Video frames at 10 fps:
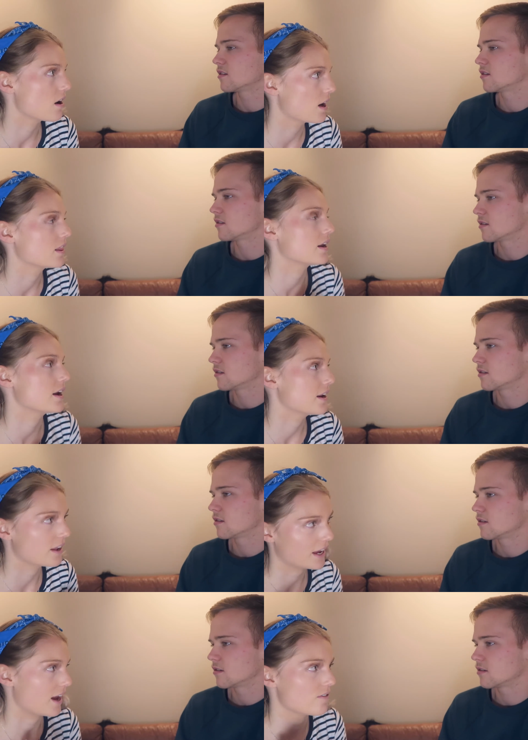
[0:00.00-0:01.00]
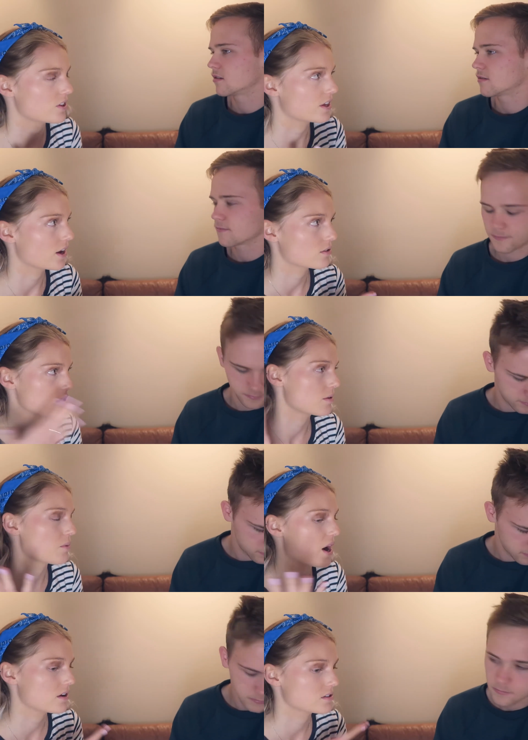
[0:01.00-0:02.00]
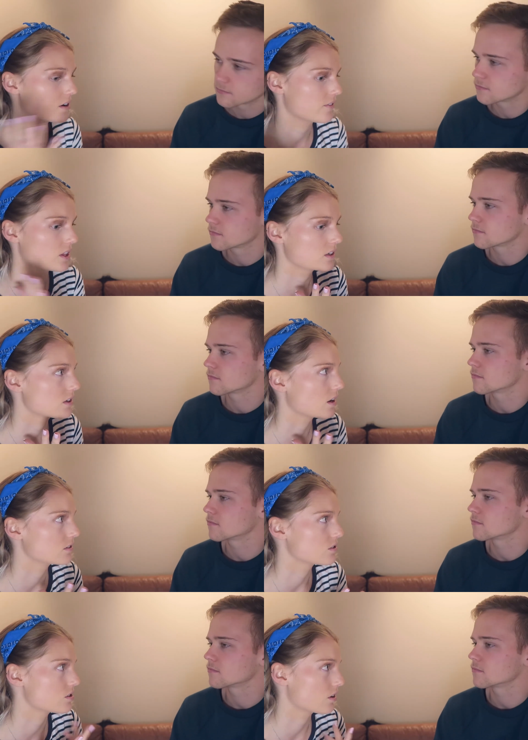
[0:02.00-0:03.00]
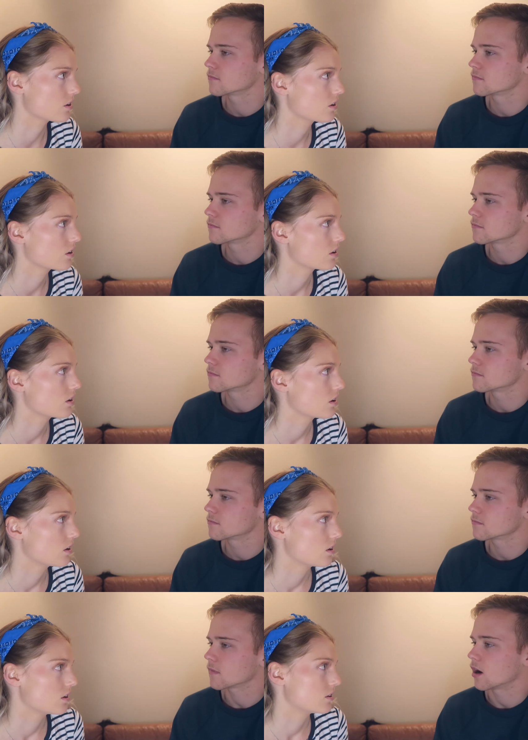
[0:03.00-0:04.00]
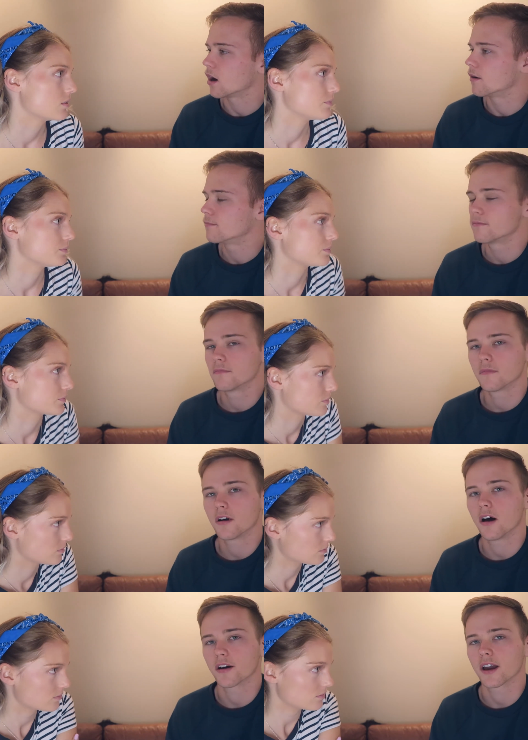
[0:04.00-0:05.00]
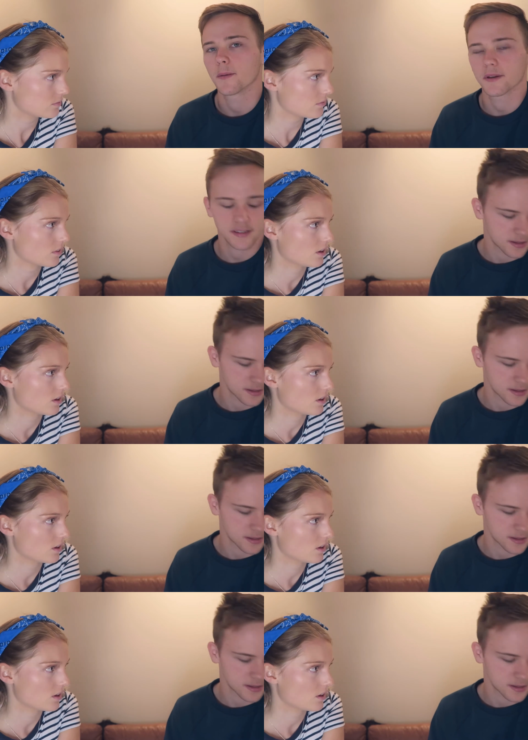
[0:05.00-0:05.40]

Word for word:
Speaker 1: and eyeliner and like everything else and the brows and everything done, so... Ah, oh, okay, that makes